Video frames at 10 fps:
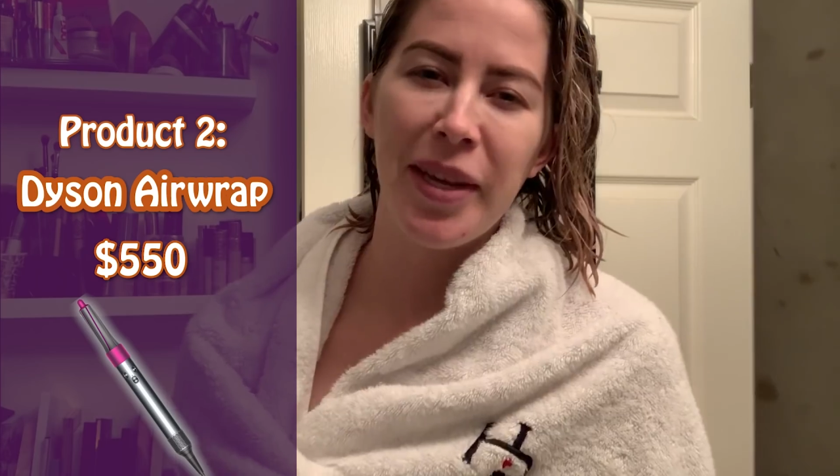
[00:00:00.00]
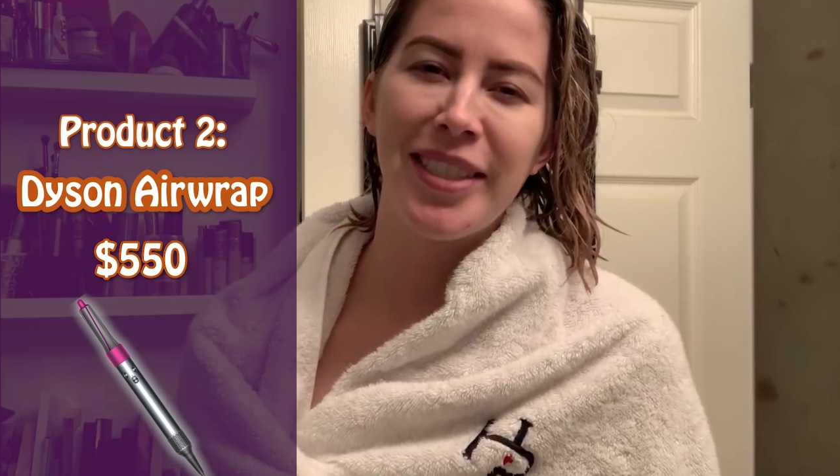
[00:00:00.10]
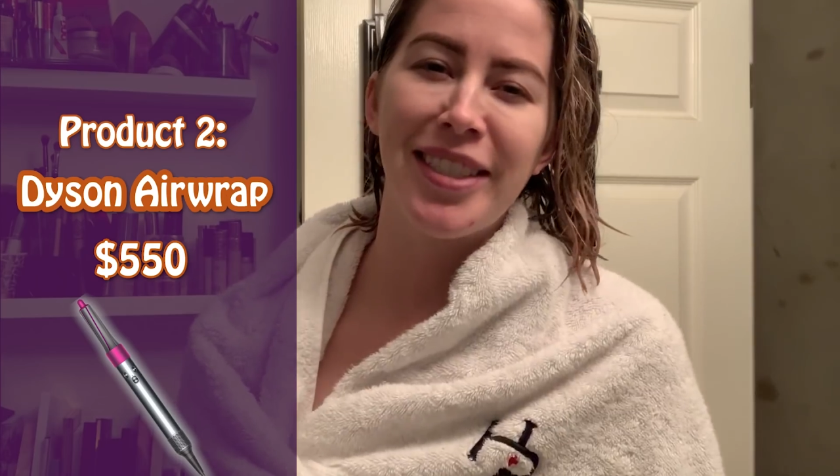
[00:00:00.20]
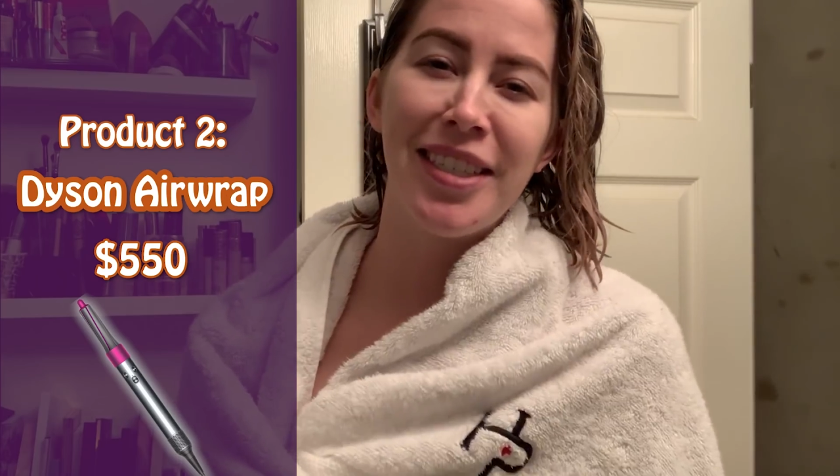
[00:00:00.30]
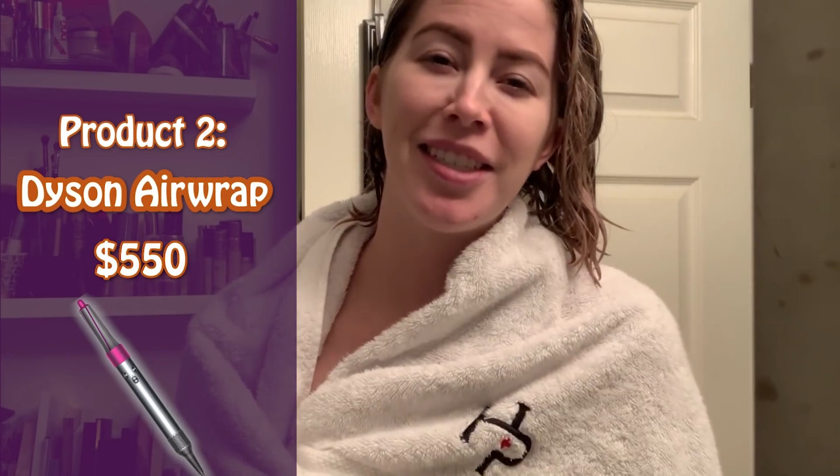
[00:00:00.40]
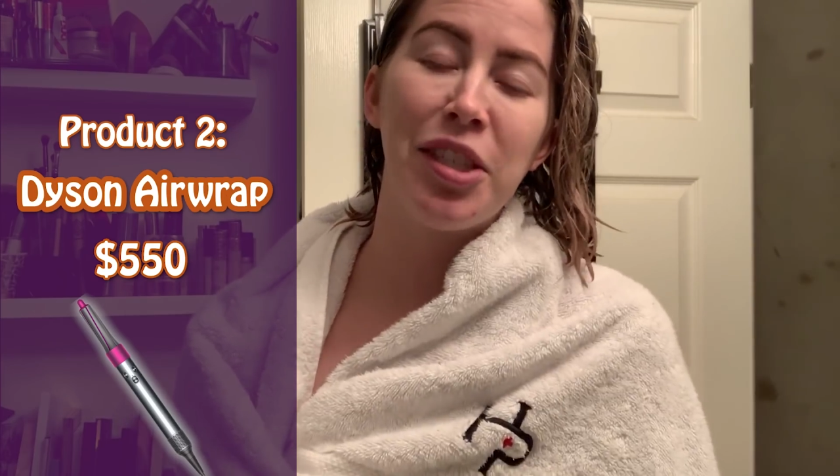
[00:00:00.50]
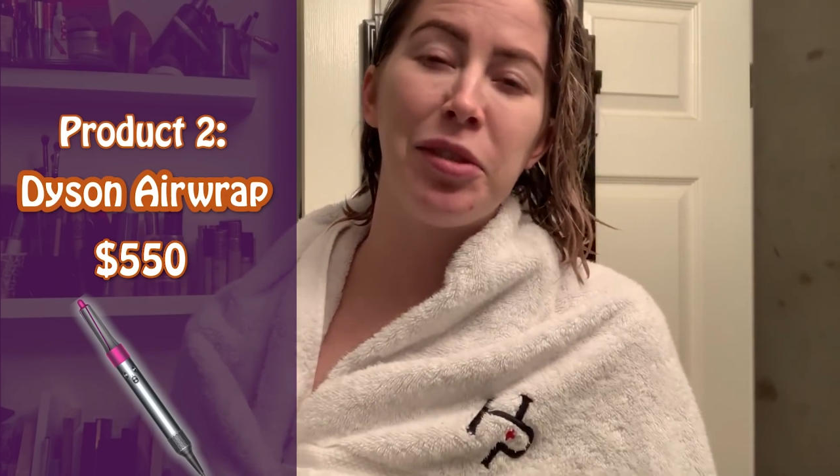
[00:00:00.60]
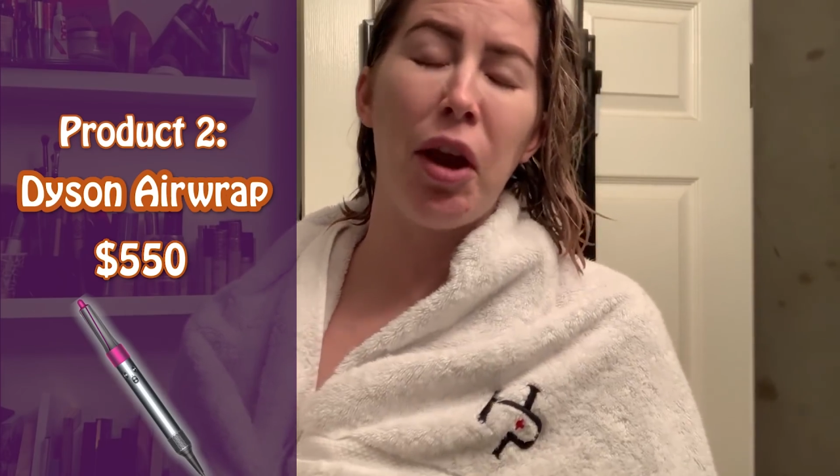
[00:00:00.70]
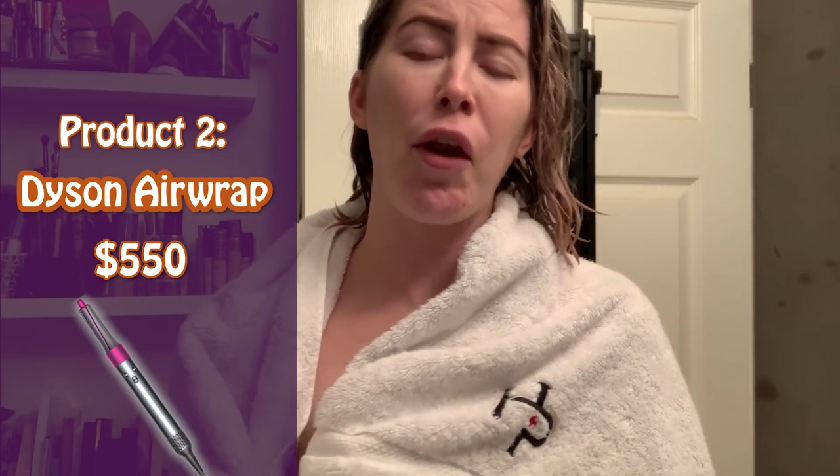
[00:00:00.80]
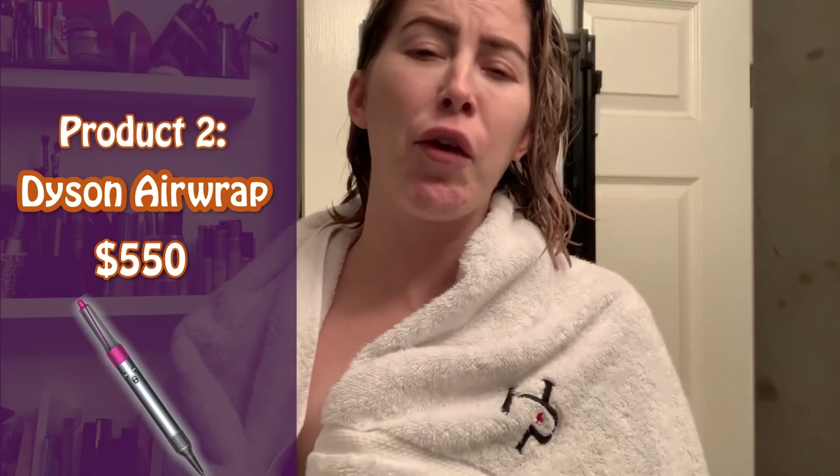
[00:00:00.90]
it says that you
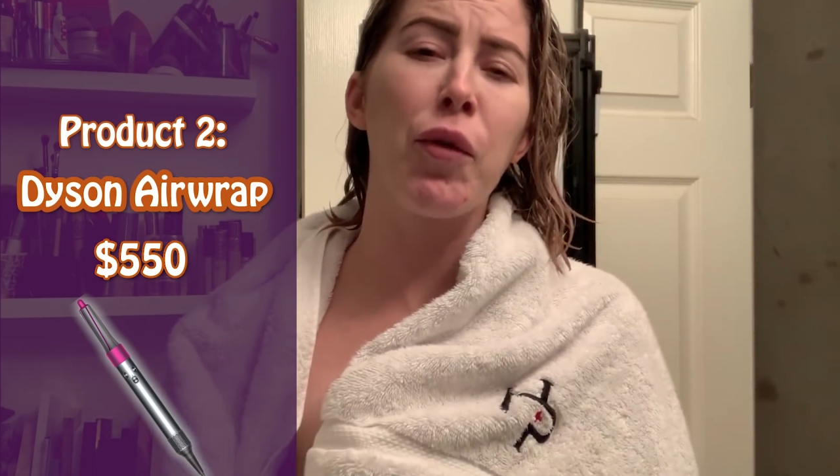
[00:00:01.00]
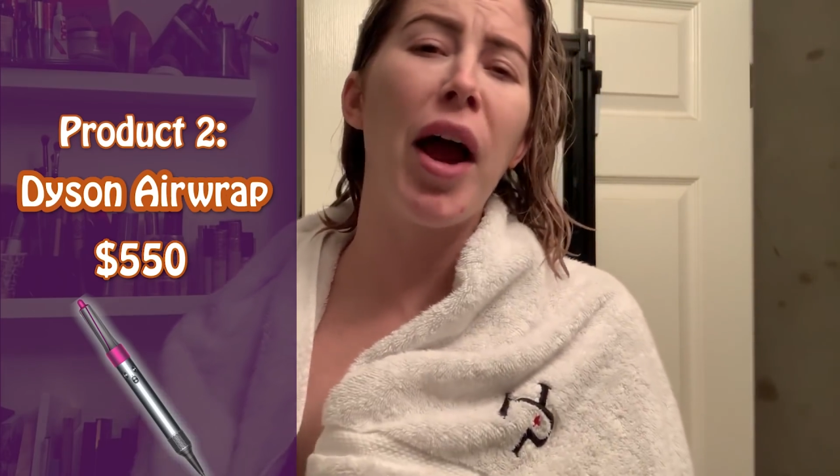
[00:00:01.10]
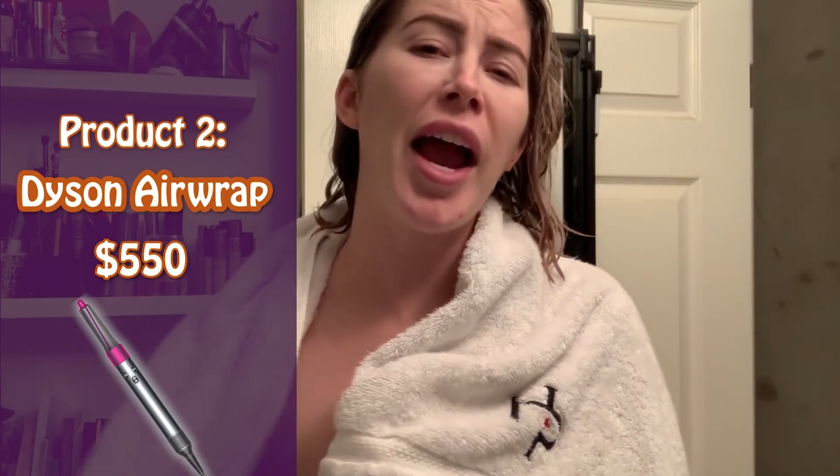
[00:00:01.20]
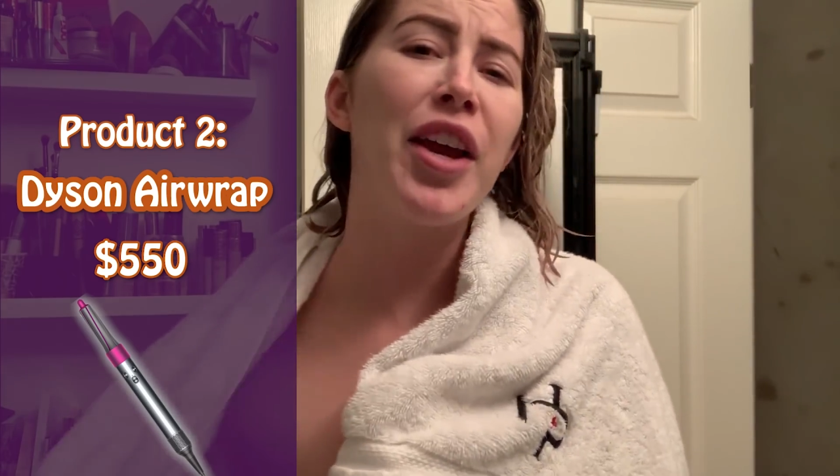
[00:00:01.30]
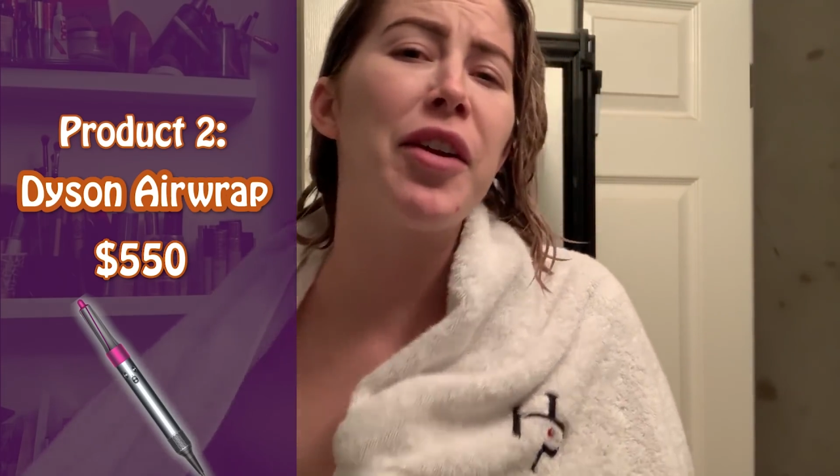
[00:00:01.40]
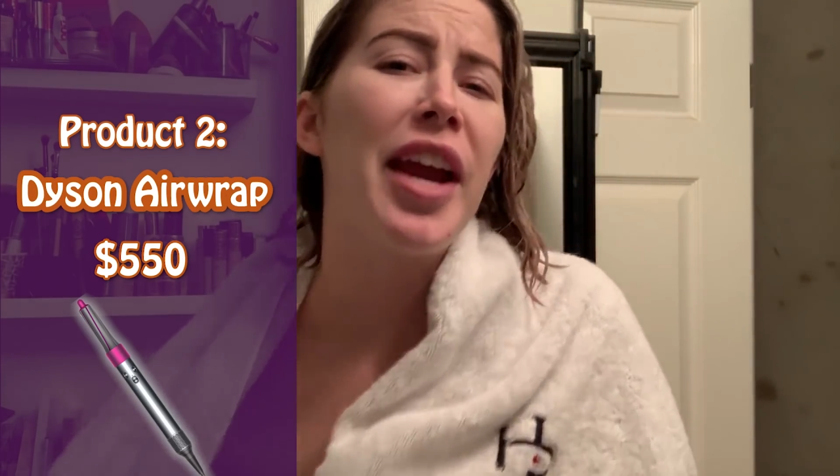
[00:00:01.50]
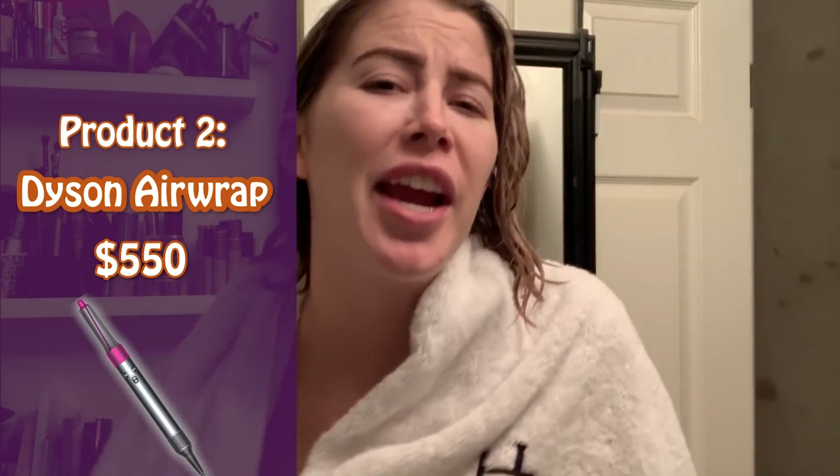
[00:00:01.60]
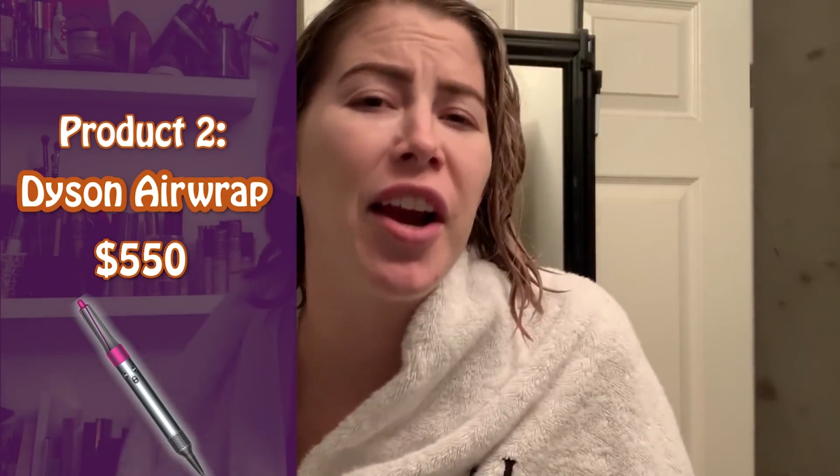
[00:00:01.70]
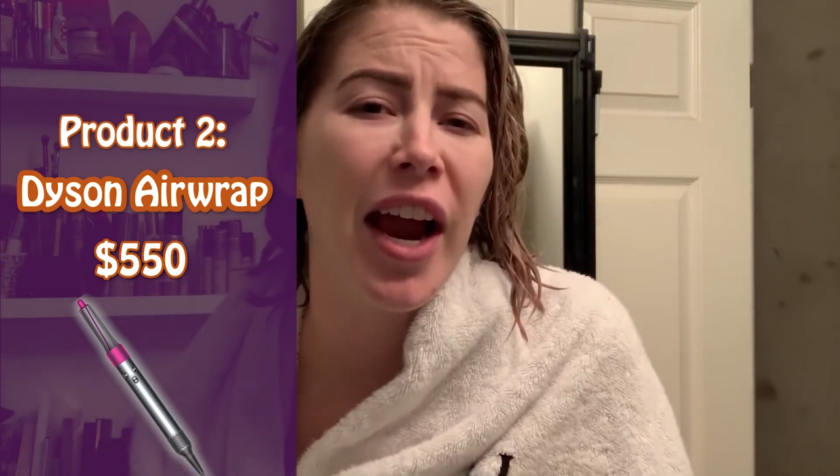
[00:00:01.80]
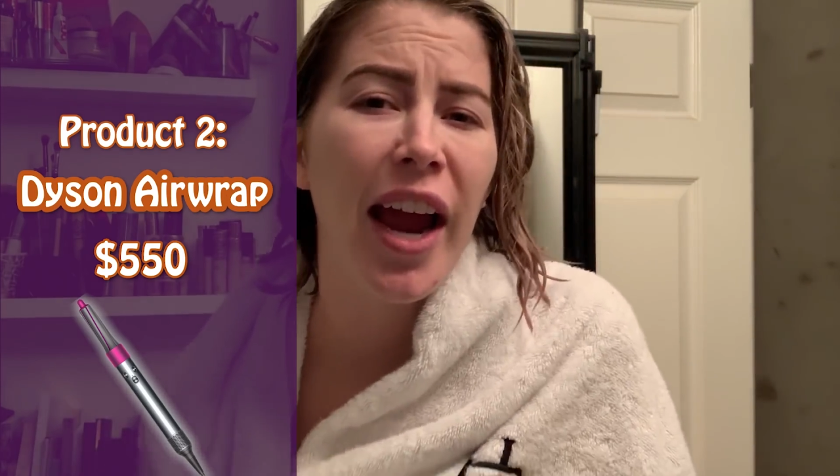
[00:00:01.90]
should dry your
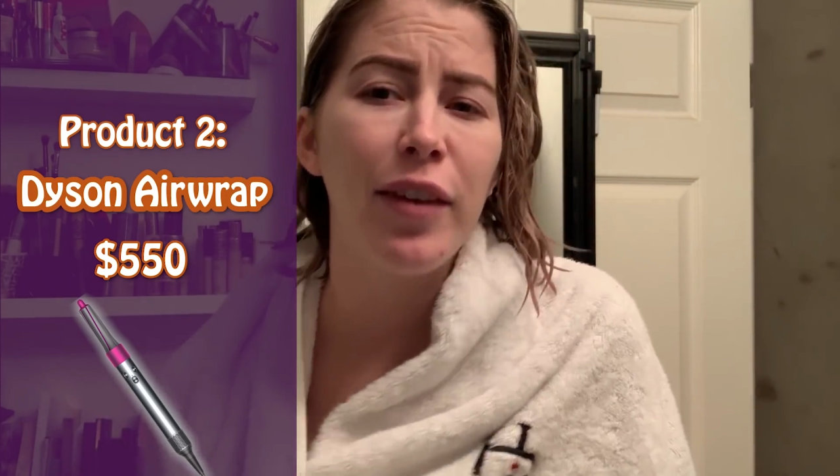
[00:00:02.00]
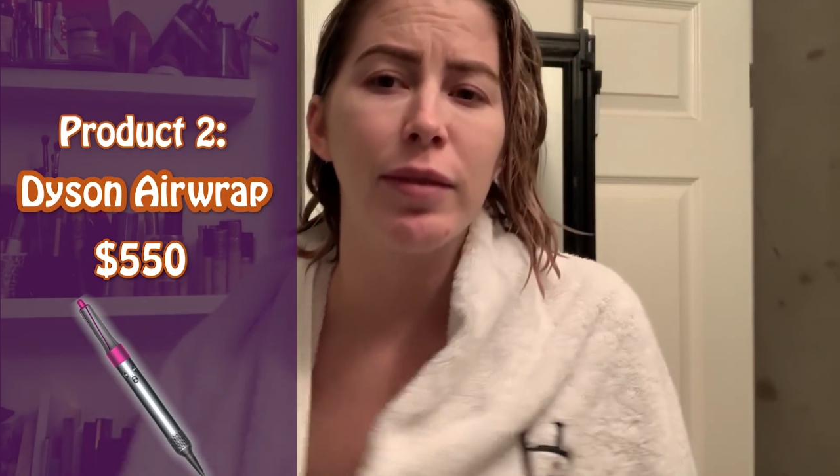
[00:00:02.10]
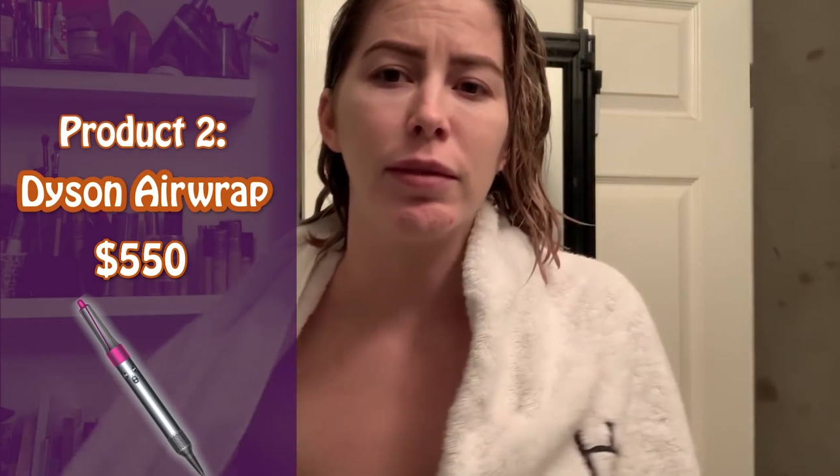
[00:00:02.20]
hair about